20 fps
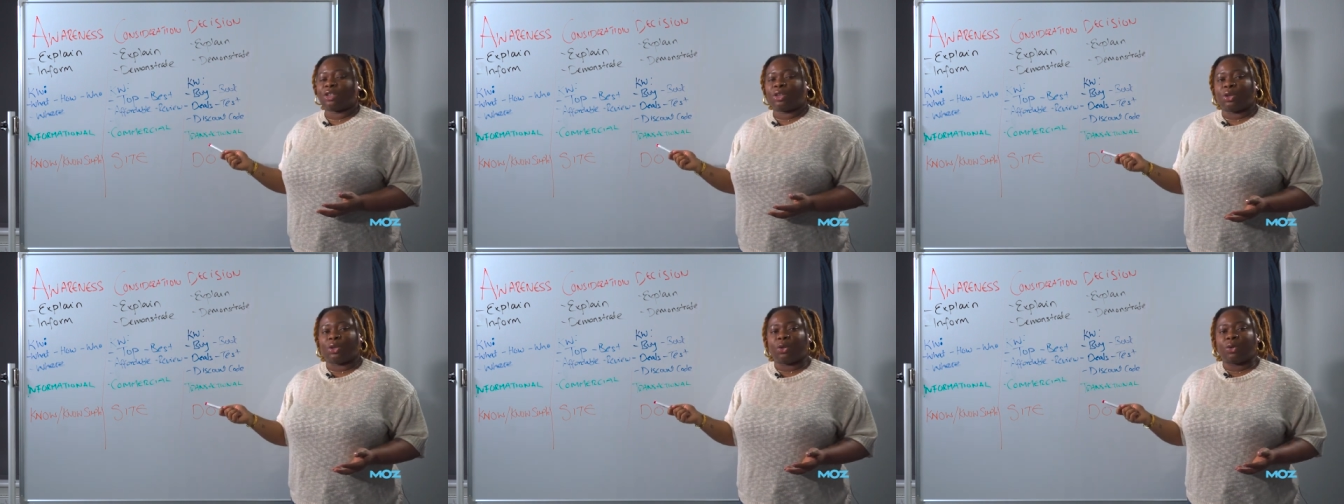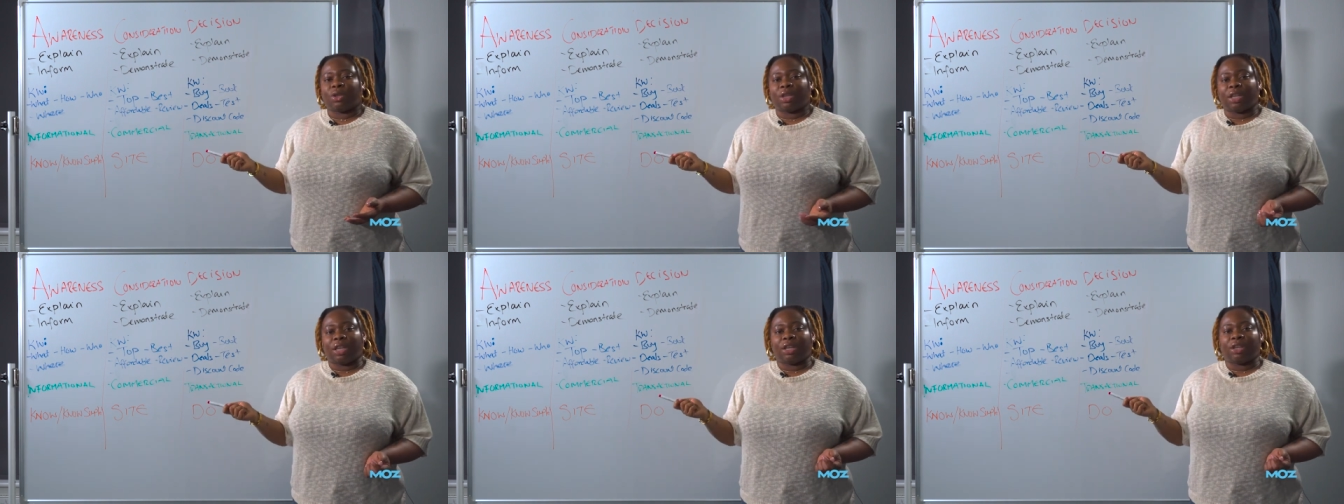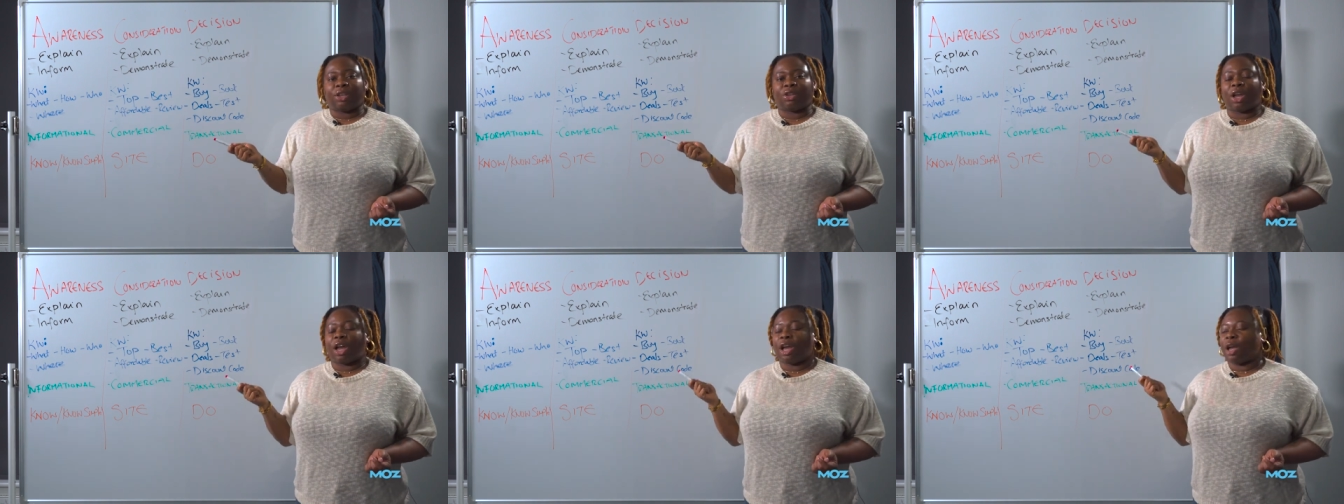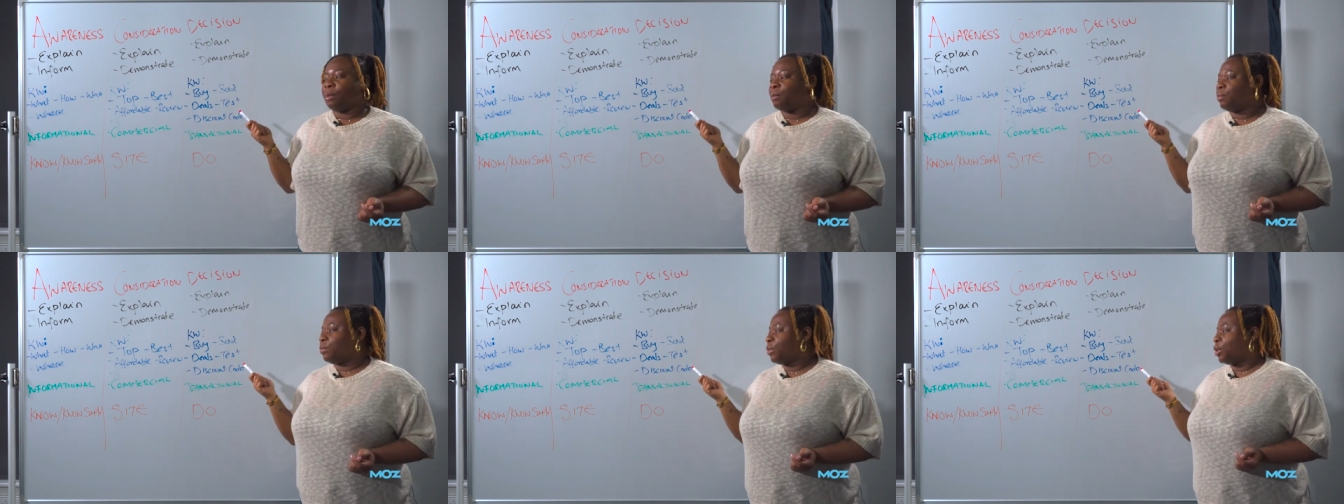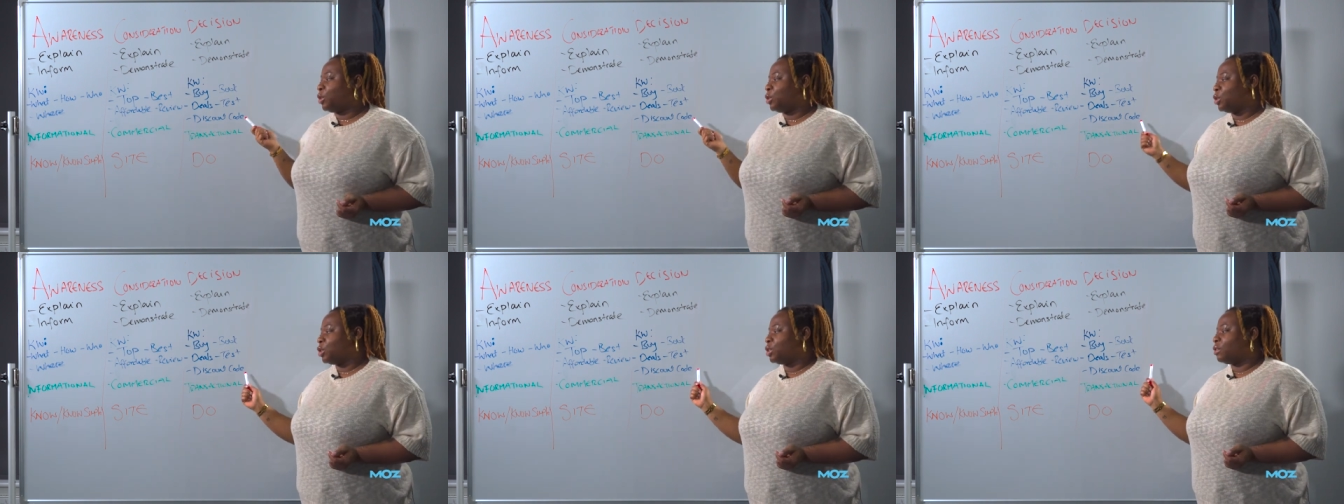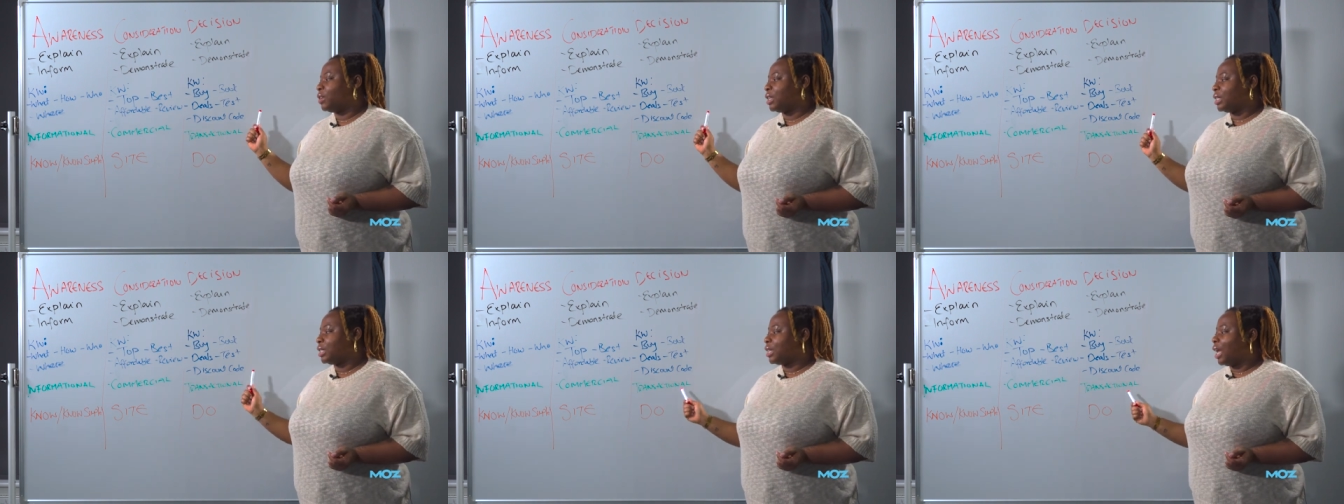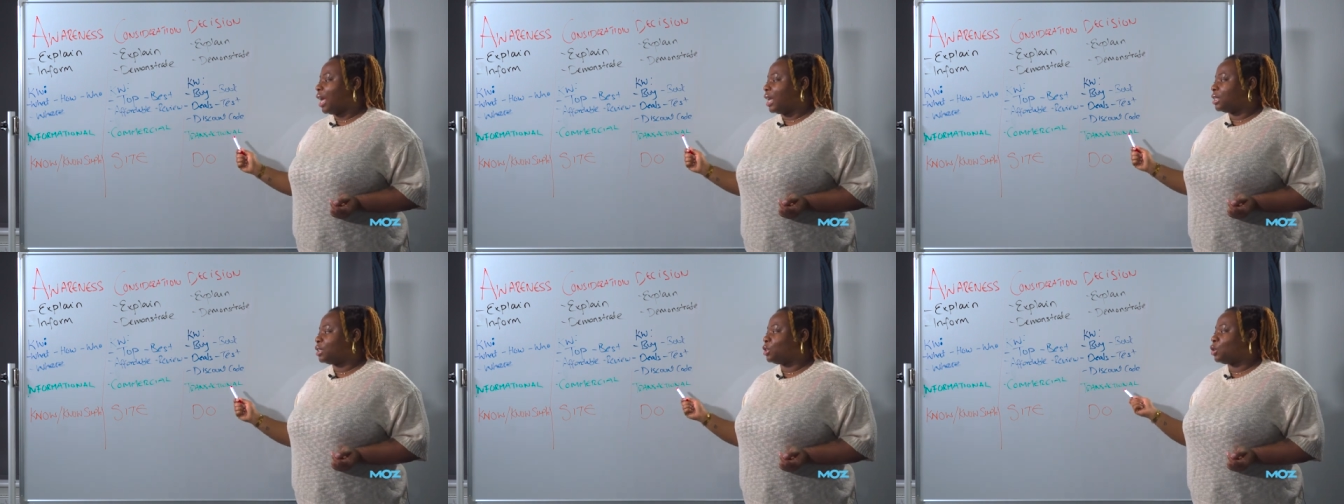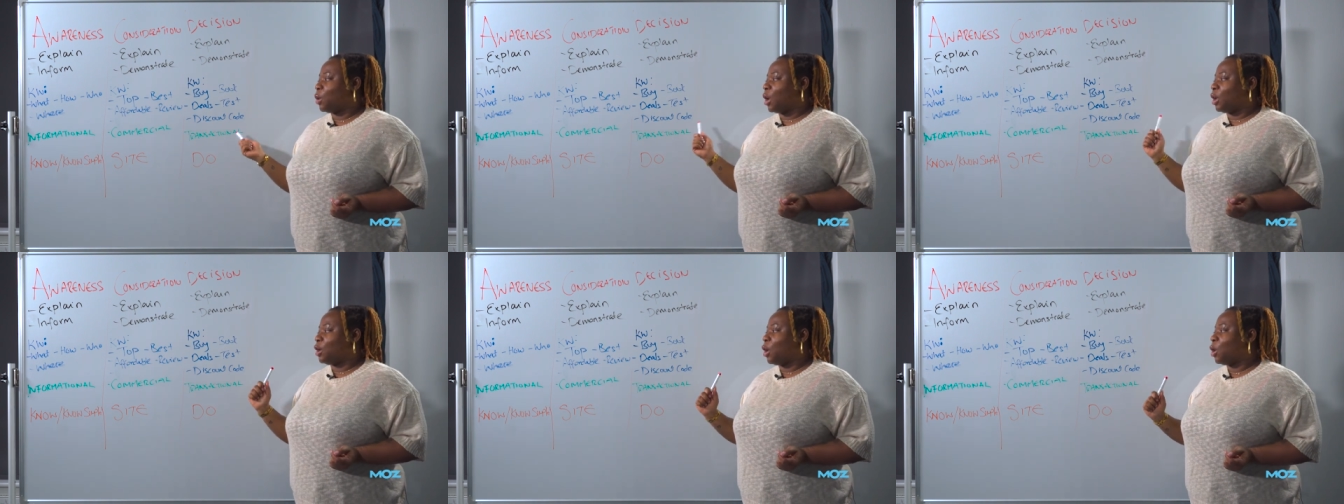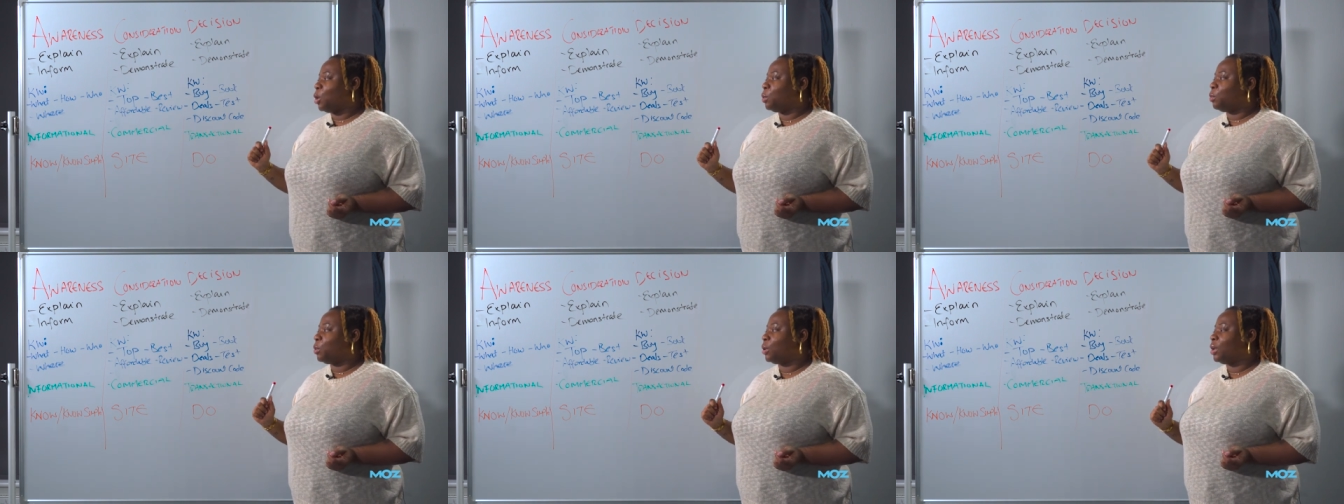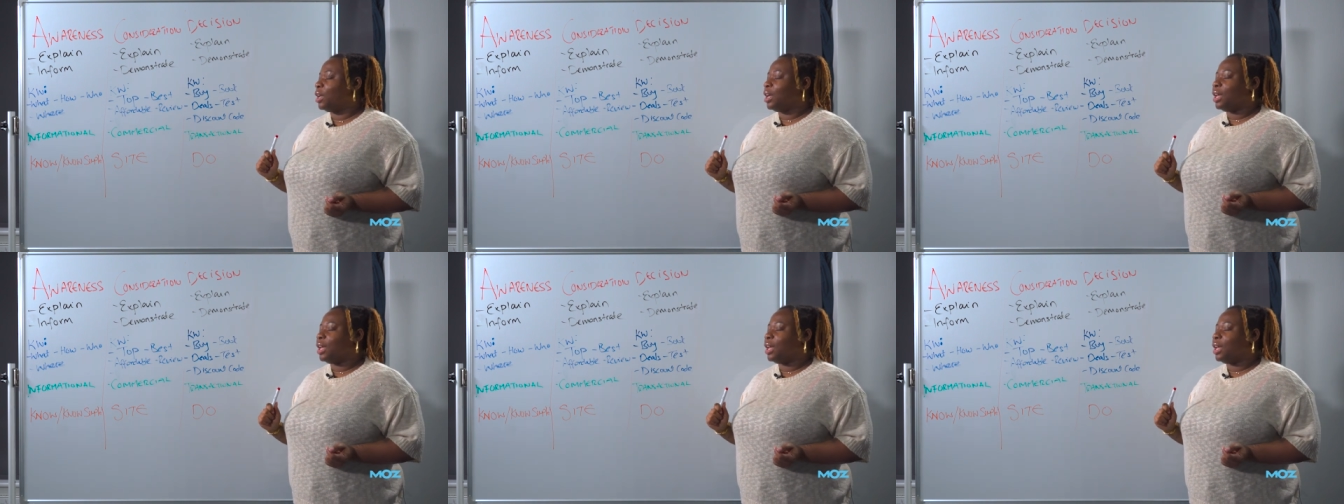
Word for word: to the user intent. So I hope